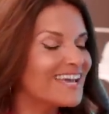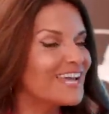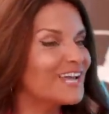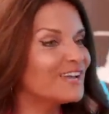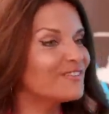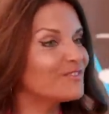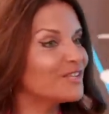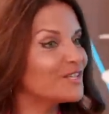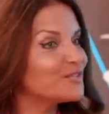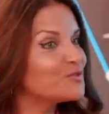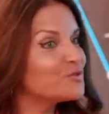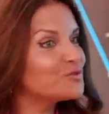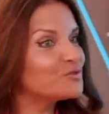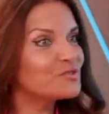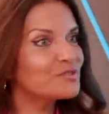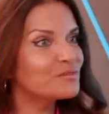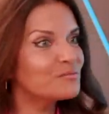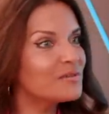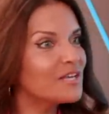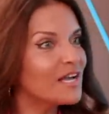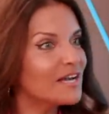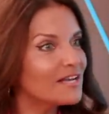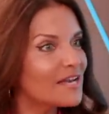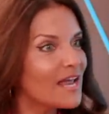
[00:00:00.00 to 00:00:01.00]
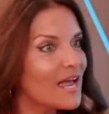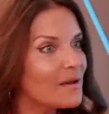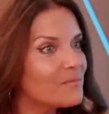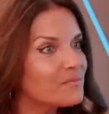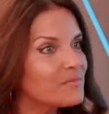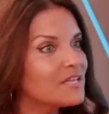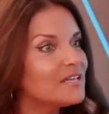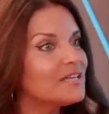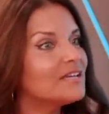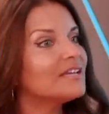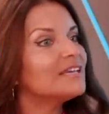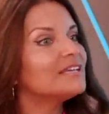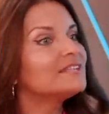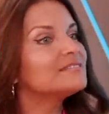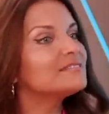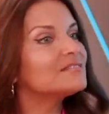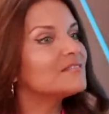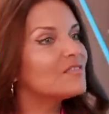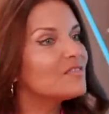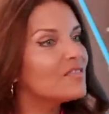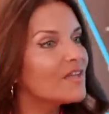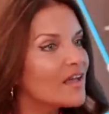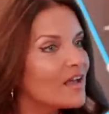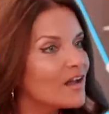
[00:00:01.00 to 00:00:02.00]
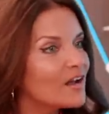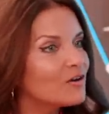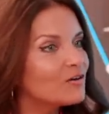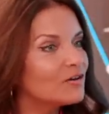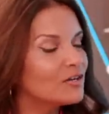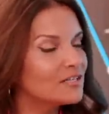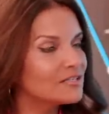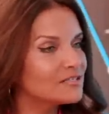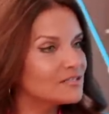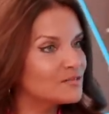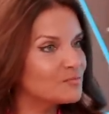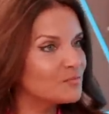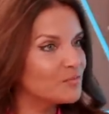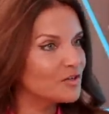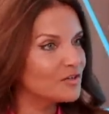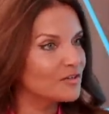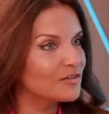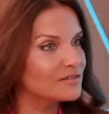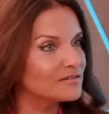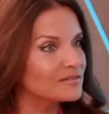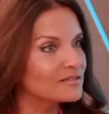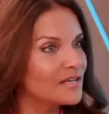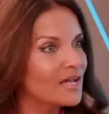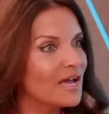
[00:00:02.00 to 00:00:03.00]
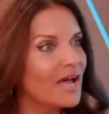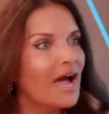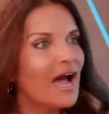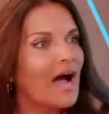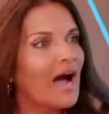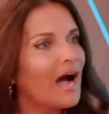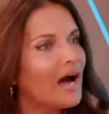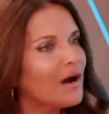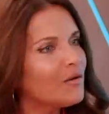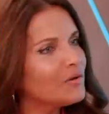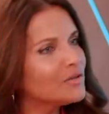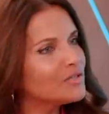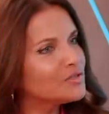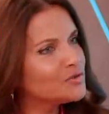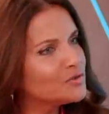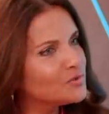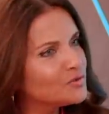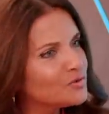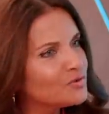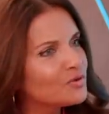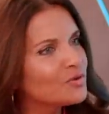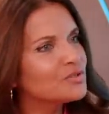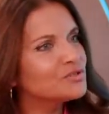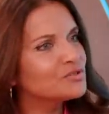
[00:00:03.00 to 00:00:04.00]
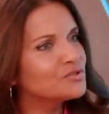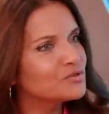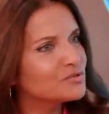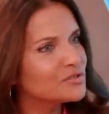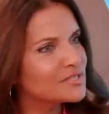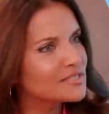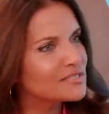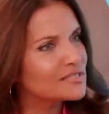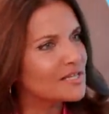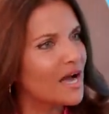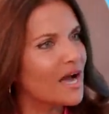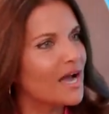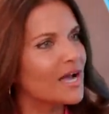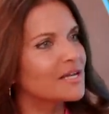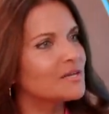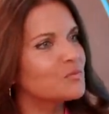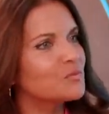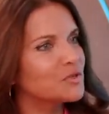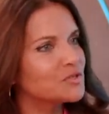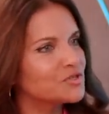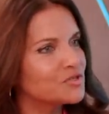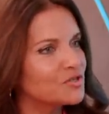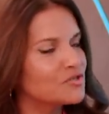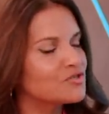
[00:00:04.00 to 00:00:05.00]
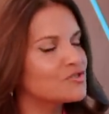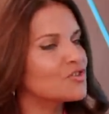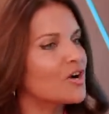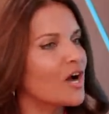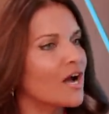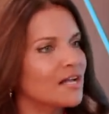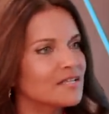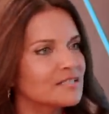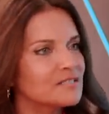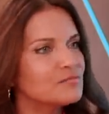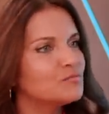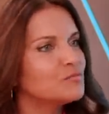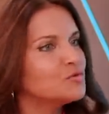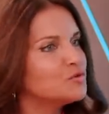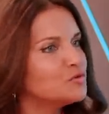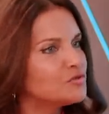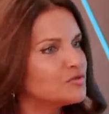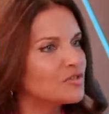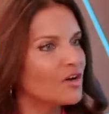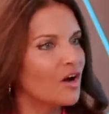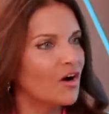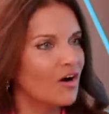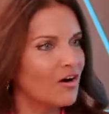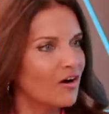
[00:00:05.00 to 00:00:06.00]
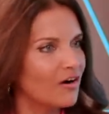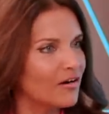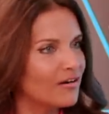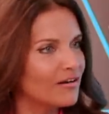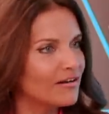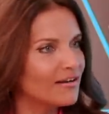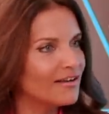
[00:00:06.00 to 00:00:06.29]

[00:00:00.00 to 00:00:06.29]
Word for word: If they choose to be unhappy, it's their experience. How are you going to decide what your child's moods are?